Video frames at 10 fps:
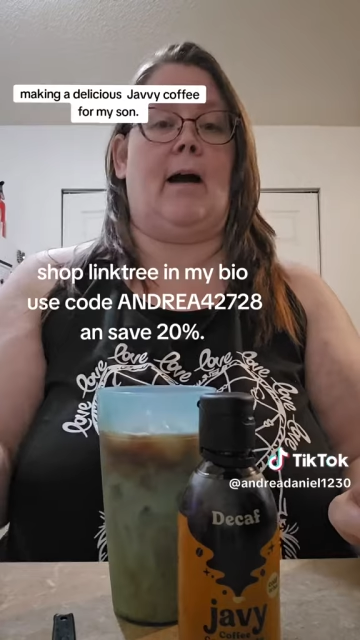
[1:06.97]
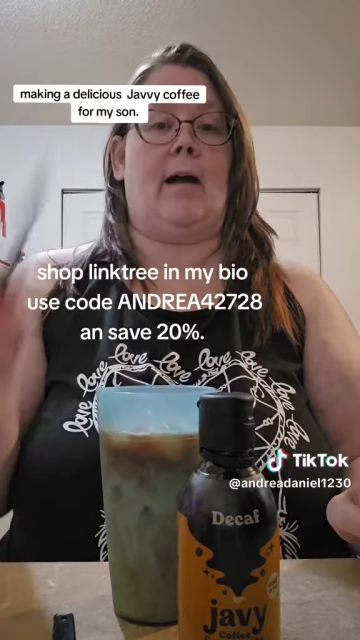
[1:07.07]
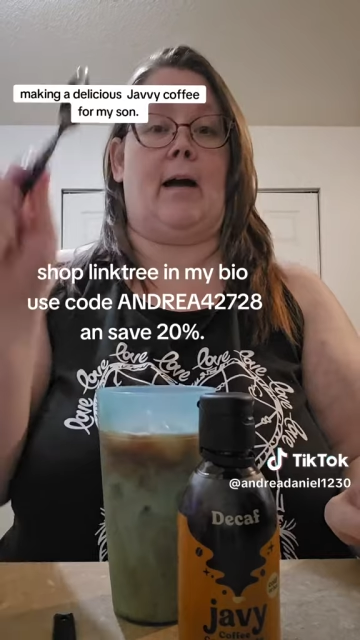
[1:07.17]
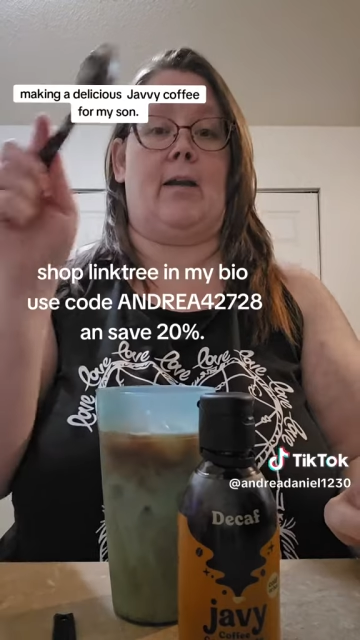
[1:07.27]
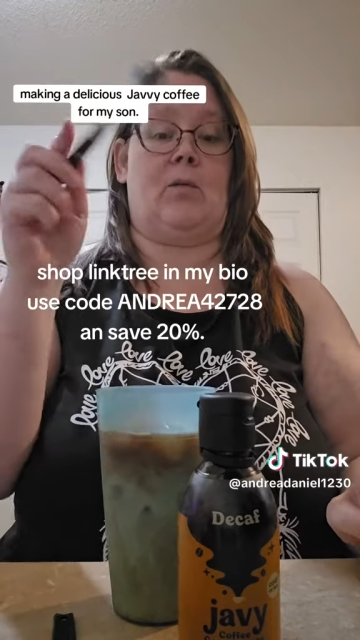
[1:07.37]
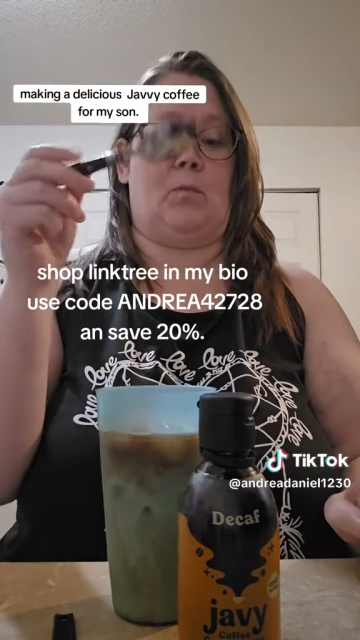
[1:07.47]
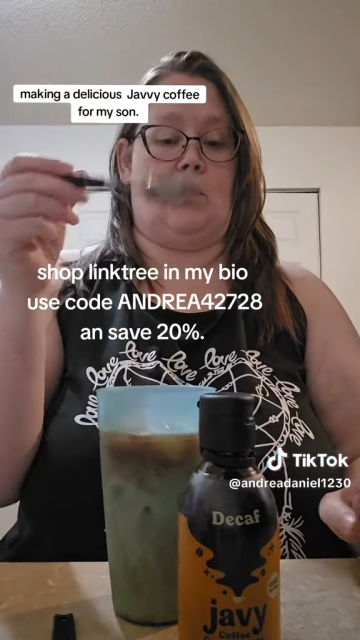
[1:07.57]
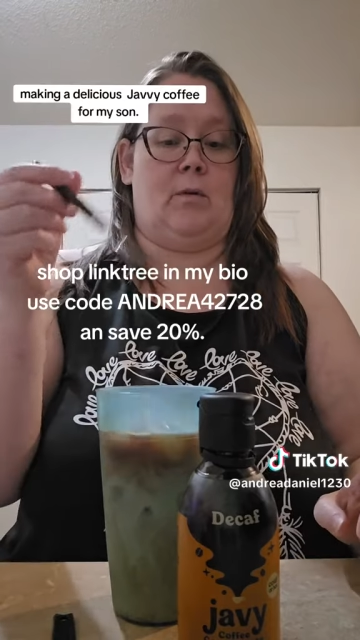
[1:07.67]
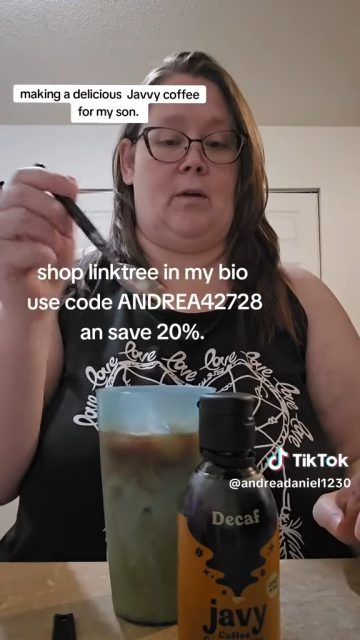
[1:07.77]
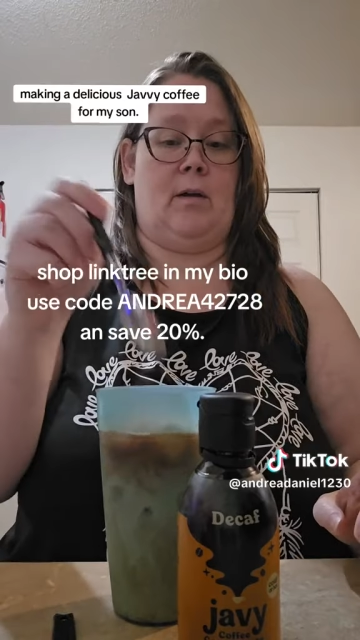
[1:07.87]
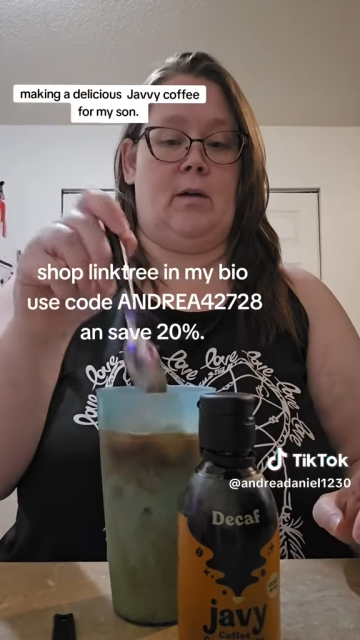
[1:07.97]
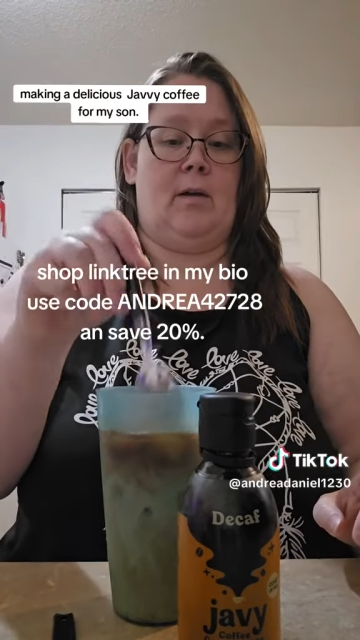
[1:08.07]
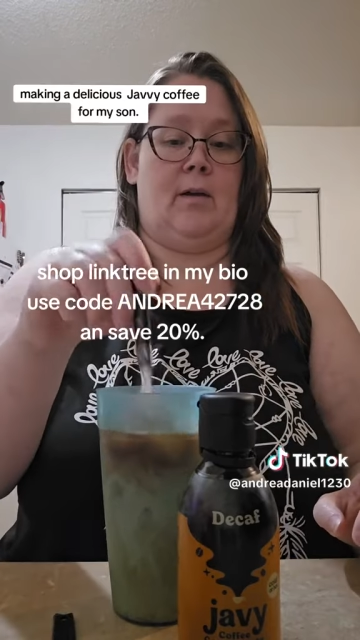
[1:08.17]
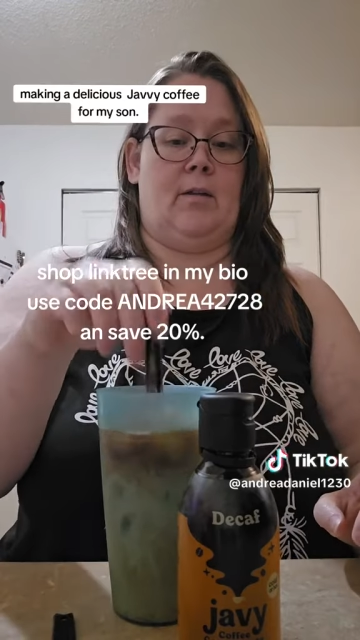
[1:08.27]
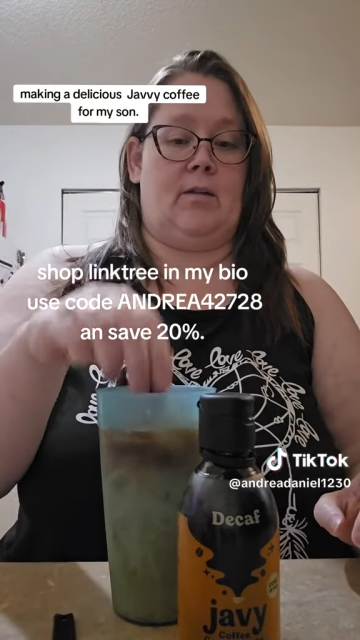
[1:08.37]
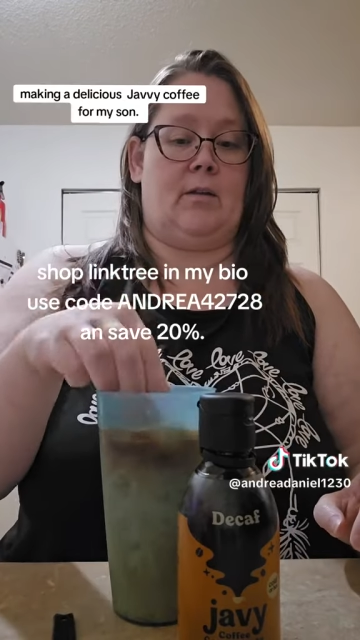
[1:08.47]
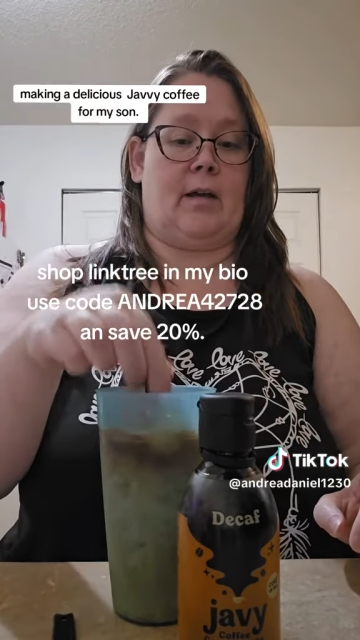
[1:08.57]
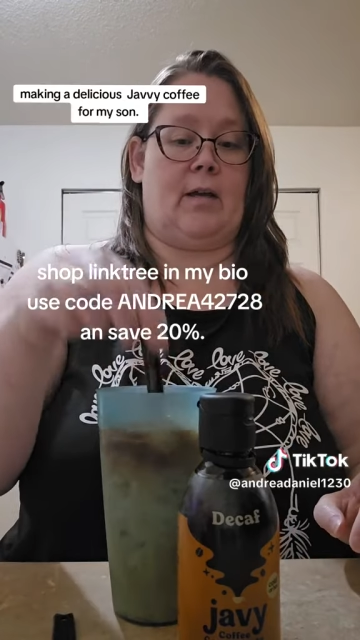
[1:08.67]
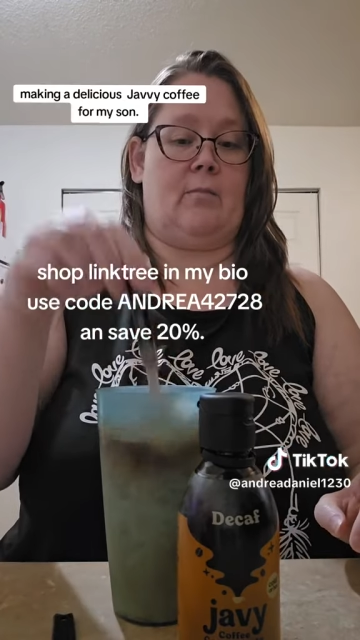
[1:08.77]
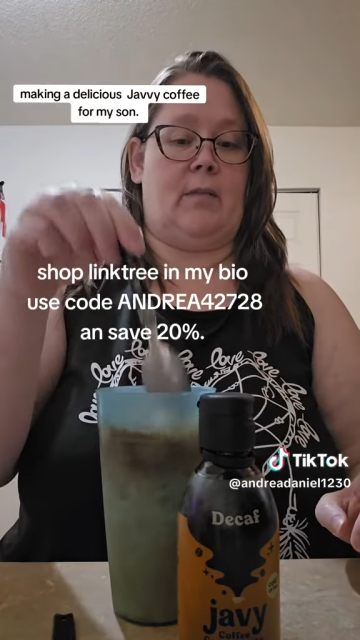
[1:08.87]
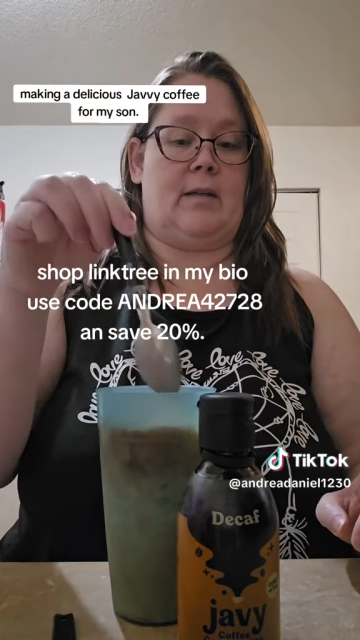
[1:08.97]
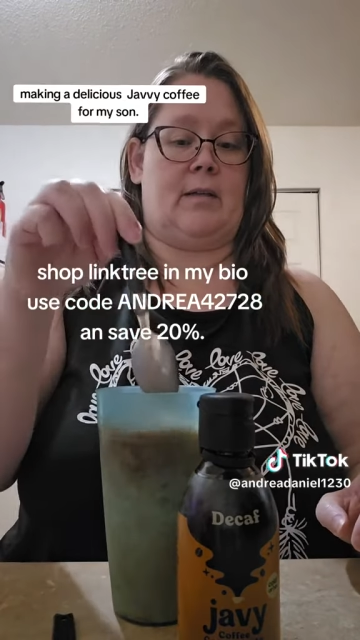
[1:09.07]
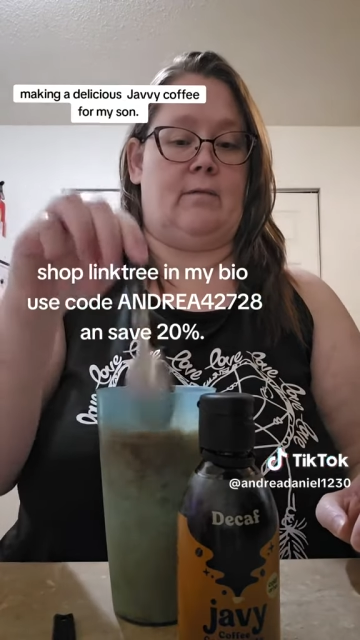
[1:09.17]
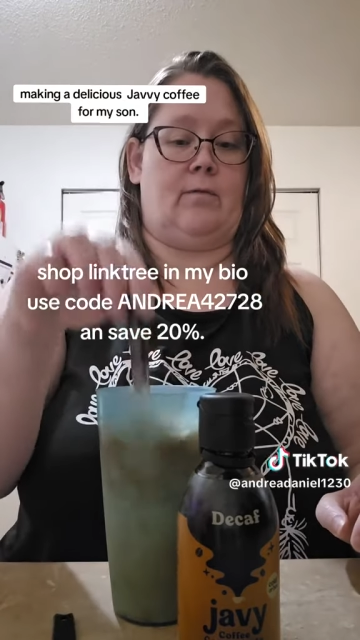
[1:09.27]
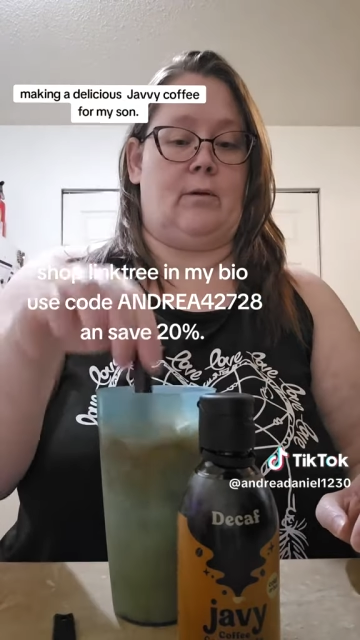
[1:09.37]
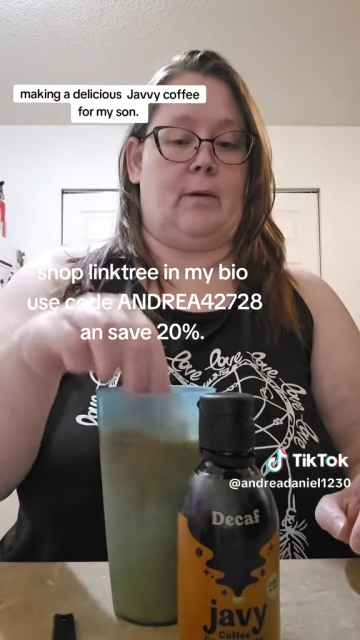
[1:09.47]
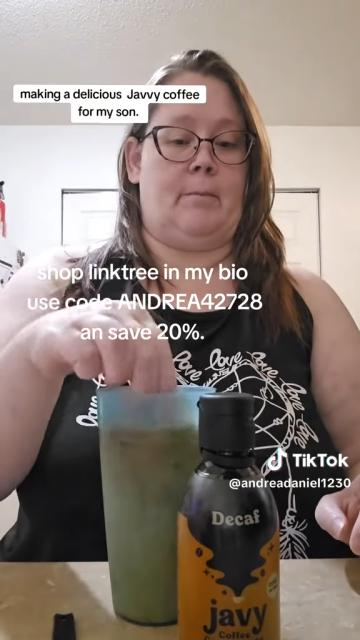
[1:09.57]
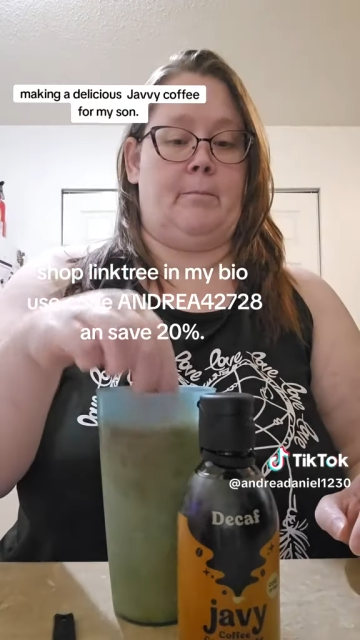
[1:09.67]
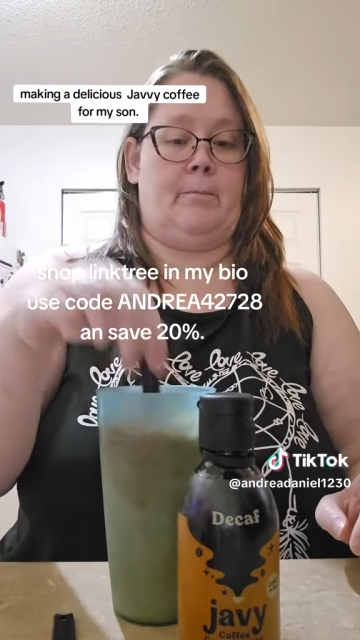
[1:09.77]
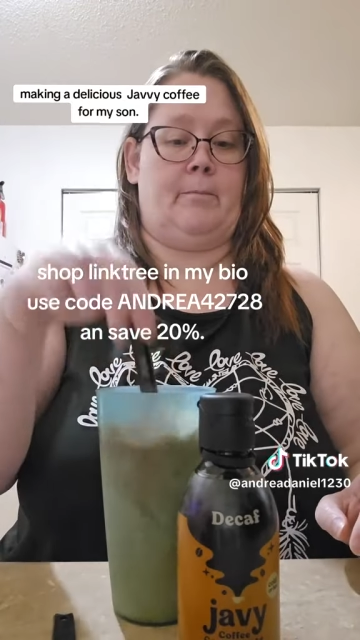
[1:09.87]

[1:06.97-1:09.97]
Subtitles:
I got a spoon so I can mix it for him.